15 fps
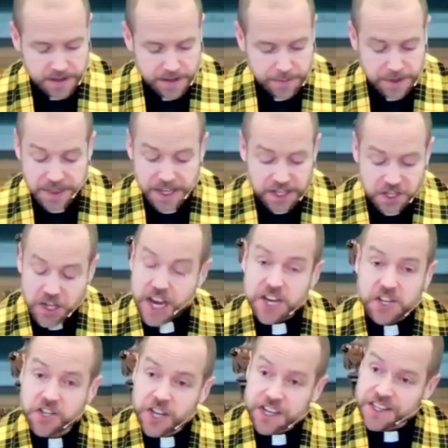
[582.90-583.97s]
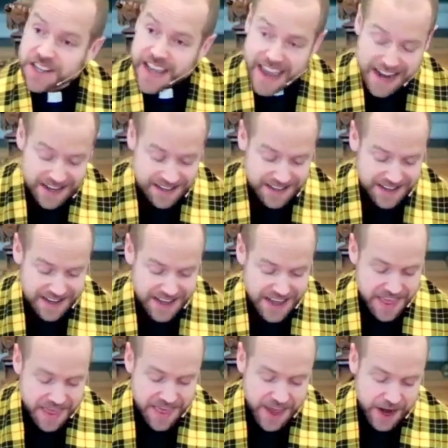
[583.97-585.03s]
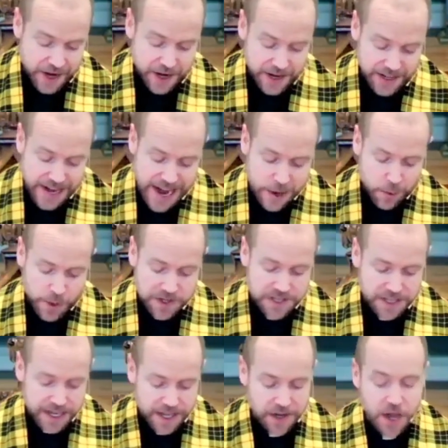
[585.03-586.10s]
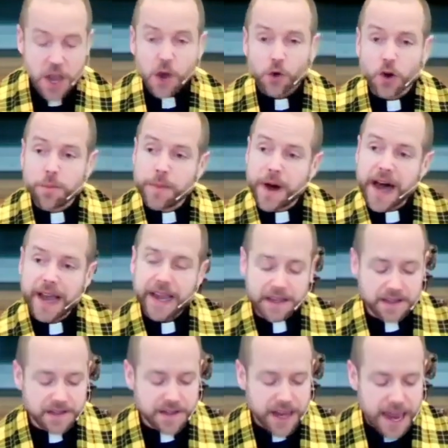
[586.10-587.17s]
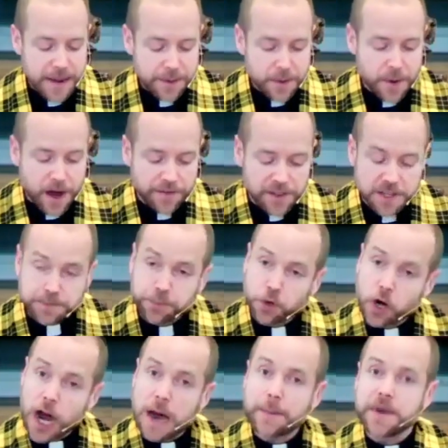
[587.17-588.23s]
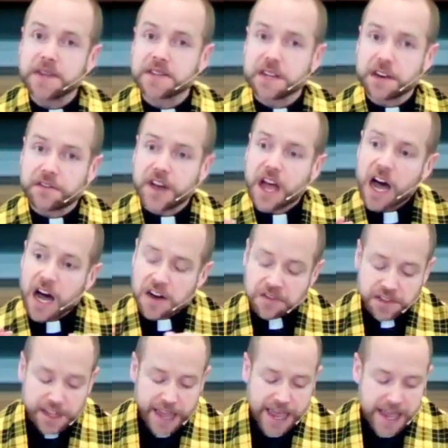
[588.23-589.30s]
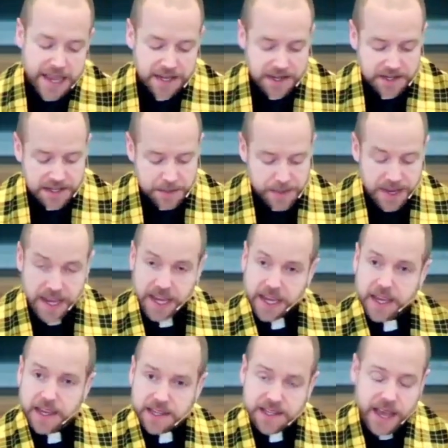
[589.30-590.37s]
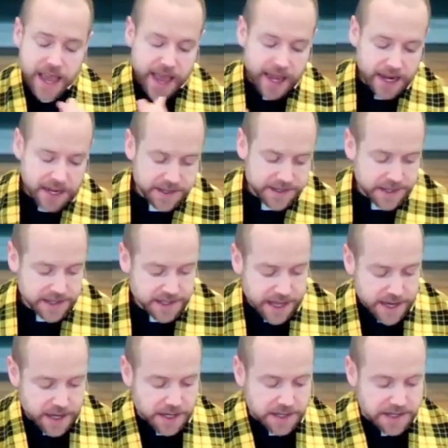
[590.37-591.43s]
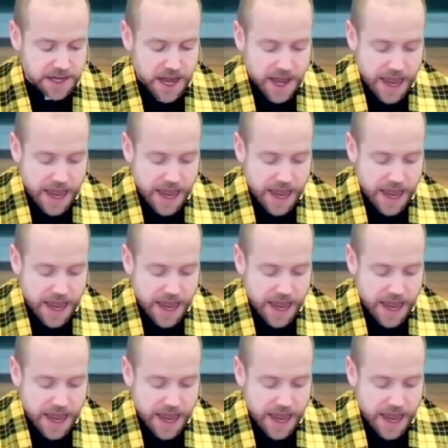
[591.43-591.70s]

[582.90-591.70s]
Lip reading: But the exchange doesn't end there. God once again reminds Abram of this promise of land to be his and his descendants.